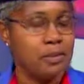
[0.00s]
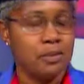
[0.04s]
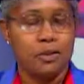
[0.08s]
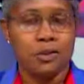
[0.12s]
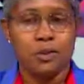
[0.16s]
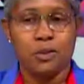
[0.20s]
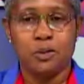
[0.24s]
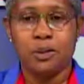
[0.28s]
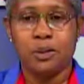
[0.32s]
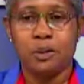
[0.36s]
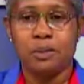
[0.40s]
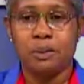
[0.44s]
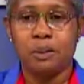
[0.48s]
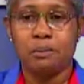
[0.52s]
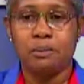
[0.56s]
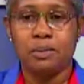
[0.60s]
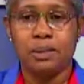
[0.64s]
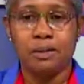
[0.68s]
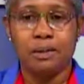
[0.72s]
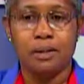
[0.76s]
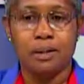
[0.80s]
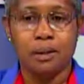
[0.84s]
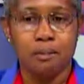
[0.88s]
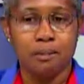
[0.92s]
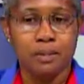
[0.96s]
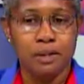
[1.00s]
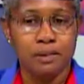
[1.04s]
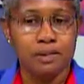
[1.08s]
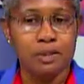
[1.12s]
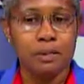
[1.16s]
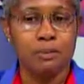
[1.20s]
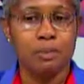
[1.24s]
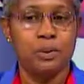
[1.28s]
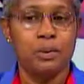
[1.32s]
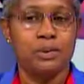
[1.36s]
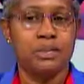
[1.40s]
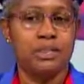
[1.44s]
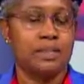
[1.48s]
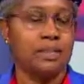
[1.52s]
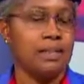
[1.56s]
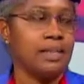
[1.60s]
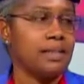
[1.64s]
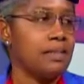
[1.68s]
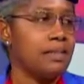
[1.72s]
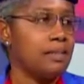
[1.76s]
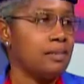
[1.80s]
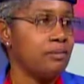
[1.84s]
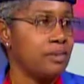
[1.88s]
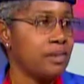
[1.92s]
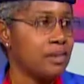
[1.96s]
So there will be a number of sporting
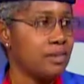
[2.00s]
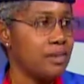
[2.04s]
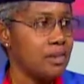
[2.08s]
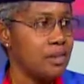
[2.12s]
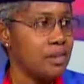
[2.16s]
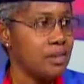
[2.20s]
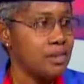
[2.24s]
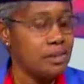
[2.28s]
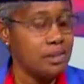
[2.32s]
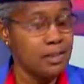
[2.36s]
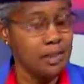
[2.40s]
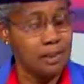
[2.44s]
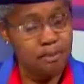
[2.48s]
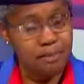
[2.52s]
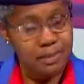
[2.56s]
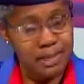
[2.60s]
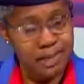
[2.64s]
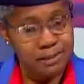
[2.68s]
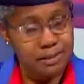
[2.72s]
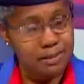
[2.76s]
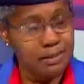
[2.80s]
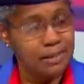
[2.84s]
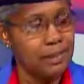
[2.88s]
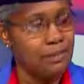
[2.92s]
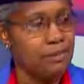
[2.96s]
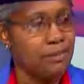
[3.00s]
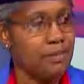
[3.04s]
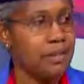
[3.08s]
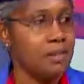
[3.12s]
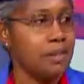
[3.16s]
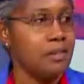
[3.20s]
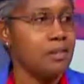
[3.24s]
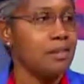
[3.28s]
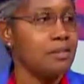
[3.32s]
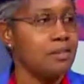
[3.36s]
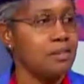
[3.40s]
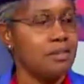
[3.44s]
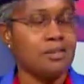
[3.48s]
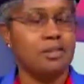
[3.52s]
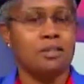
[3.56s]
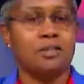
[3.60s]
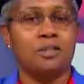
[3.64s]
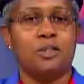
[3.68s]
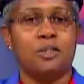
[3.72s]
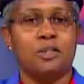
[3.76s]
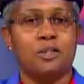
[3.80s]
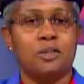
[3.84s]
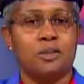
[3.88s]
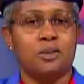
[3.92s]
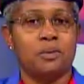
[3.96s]
activities, competitive things,
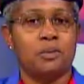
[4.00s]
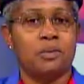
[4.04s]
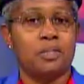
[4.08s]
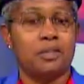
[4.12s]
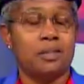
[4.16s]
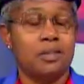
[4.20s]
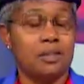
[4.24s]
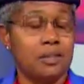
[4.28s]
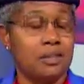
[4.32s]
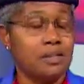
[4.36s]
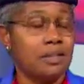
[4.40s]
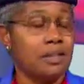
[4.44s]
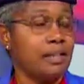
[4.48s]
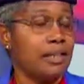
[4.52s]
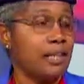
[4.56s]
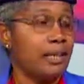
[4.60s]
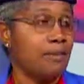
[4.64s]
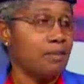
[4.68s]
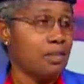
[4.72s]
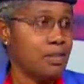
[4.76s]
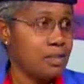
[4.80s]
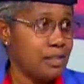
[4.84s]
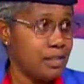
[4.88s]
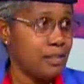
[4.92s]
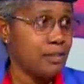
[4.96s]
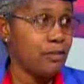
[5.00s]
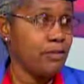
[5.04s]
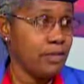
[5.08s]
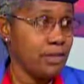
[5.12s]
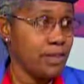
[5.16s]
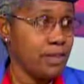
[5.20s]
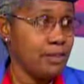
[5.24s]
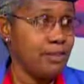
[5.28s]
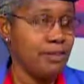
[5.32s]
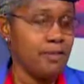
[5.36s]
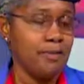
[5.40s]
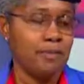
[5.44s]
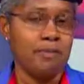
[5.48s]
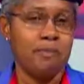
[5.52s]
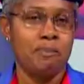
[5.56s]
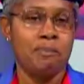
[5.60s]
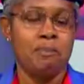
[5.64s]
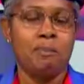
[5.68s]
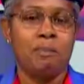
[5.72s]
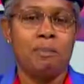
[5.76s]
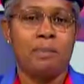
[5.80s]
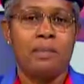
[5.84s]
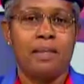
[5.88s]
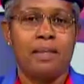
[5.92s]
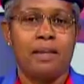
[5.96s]
so the girls can have lots of fun.
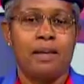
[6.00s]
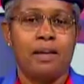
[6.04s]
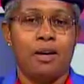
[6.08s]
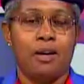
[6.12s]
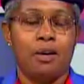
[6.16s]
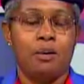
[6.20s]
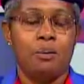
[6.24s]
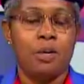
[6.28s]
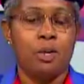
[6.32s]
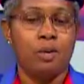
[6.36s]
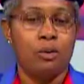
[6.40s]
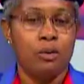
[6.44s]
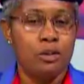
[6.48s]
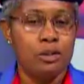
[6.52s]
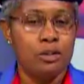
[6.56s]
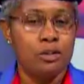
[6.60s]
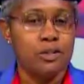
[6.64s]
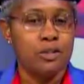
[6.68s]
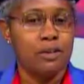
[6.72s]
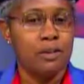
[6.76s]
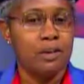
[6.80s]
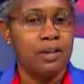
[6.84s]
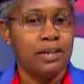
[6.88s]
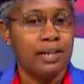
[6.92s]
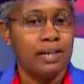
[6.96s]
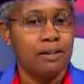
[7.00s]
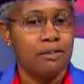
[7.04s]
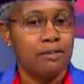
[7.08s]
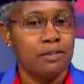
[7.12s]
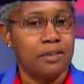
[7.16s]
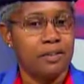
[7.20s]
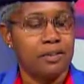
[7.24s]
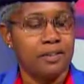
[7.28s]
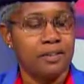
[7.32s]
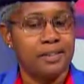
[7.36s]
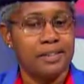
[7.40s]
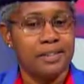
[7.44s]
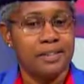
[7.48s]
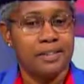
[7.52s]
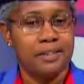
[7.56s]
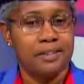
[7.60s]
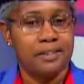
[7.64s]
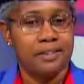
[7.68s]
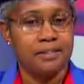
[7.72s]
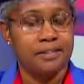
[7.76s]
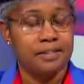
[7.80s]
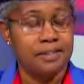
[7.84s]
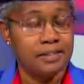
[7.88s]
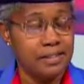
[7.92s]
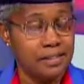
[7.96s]
We also have on the
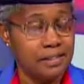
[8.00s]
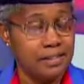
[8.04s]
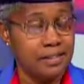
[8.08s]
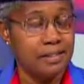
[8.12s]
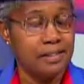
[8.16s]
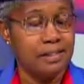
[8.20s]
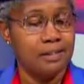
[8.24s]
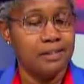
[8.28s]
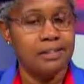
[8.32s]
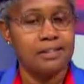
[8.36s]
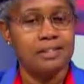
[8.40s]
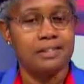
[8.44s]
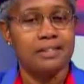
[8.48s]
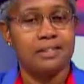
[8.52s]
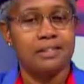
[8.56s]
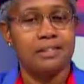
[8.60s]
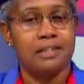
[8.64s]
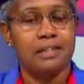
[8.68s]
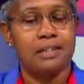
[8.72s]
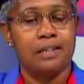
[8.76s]
13th,